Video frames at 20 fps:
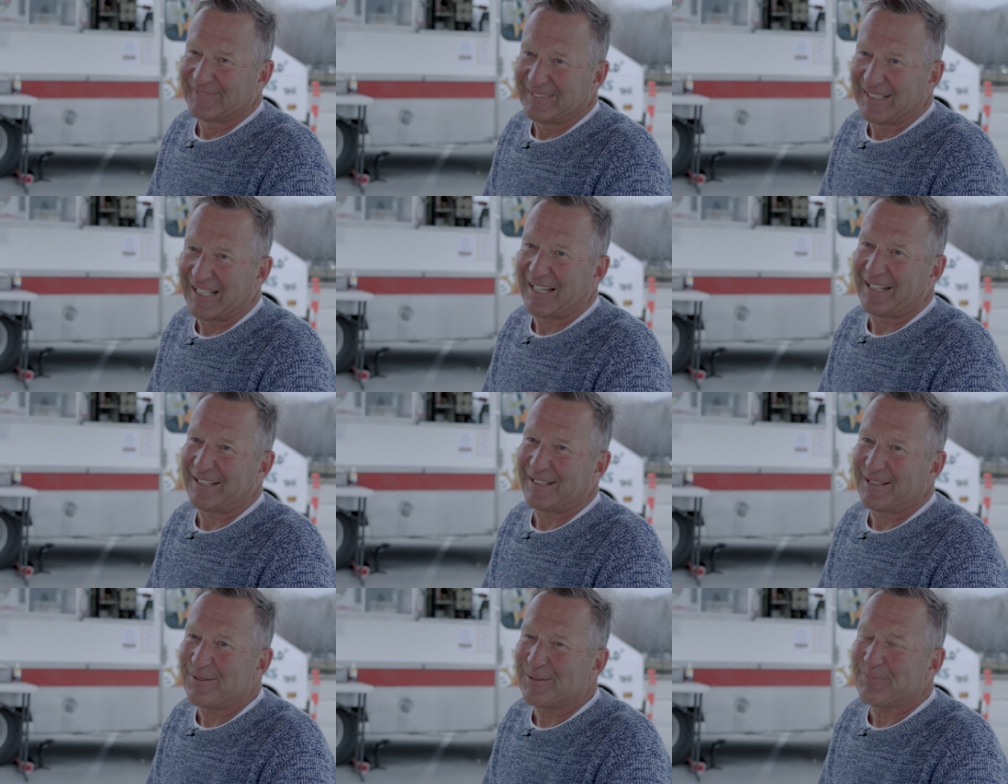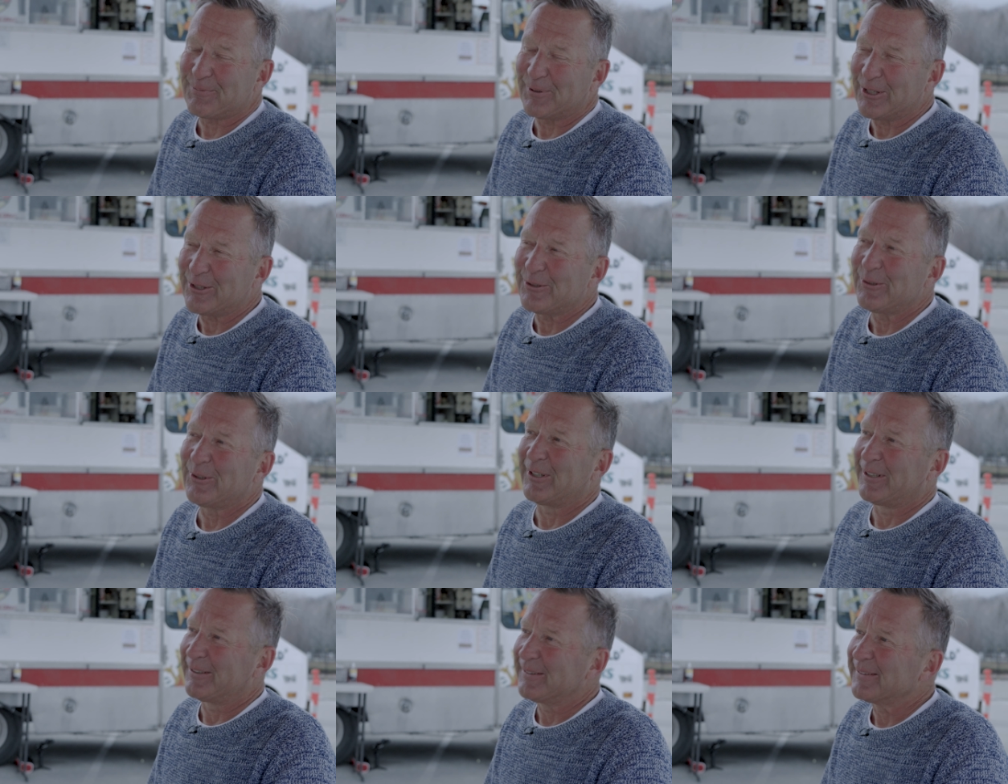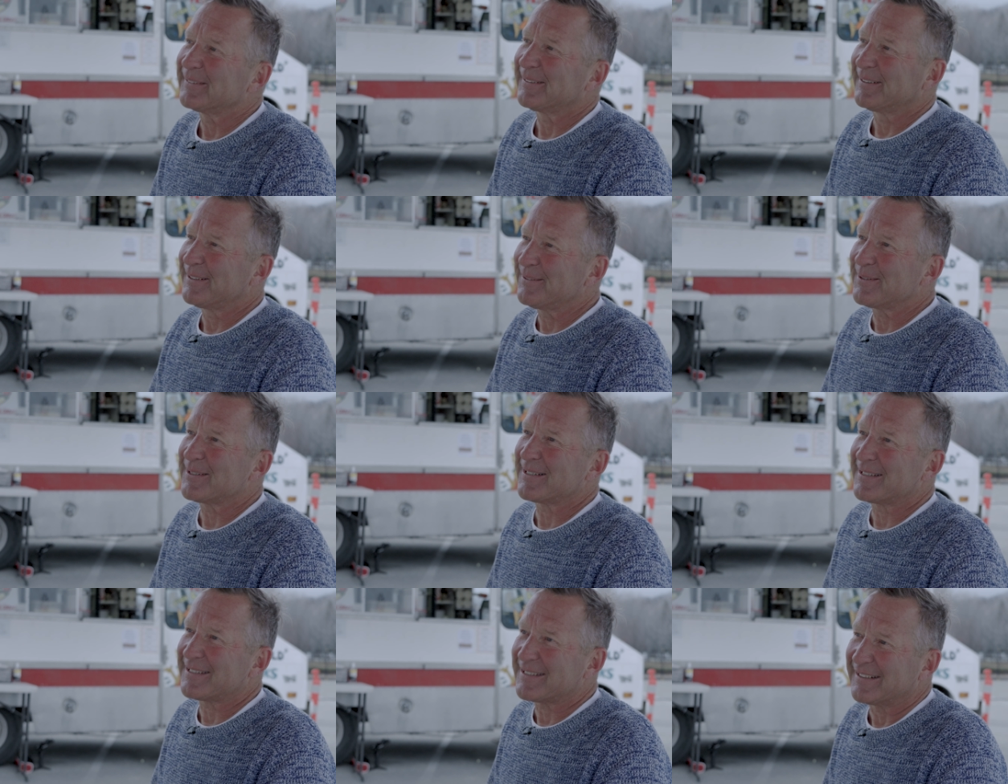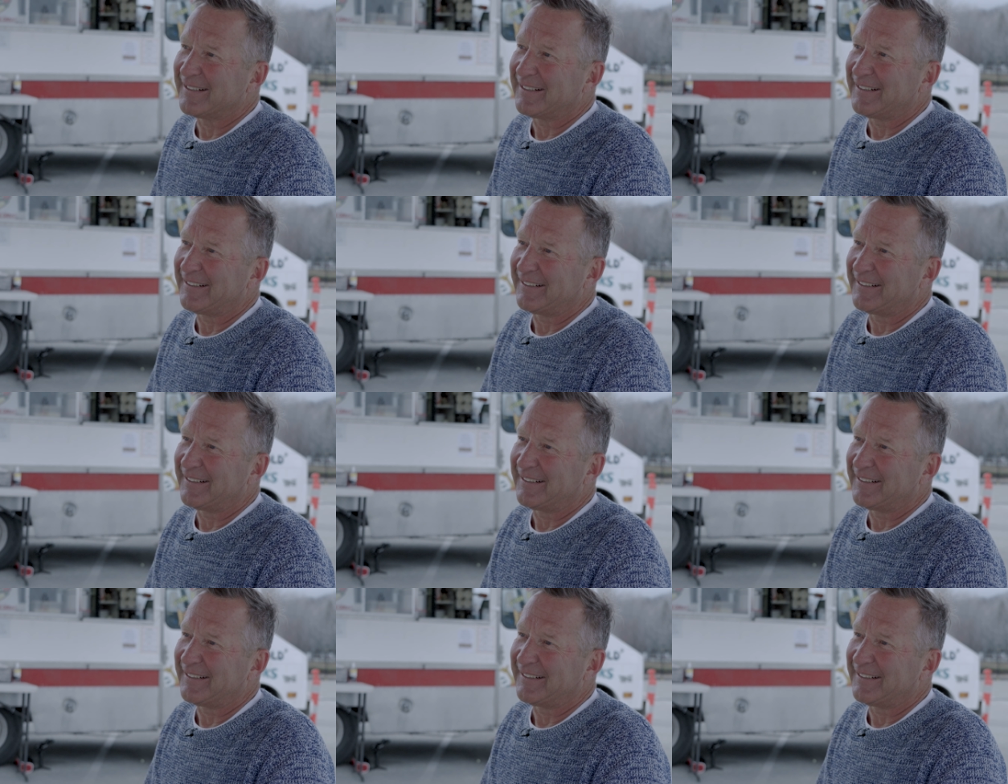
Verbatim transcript: Yeah, it was pretty cool. It was